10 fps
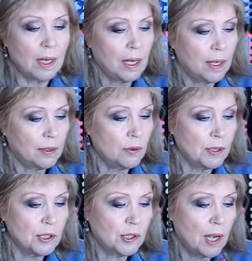uh,
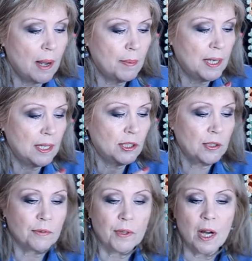gorgeous
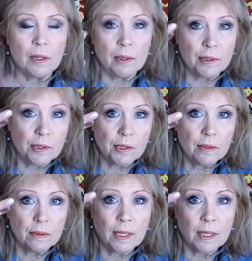combination of colors.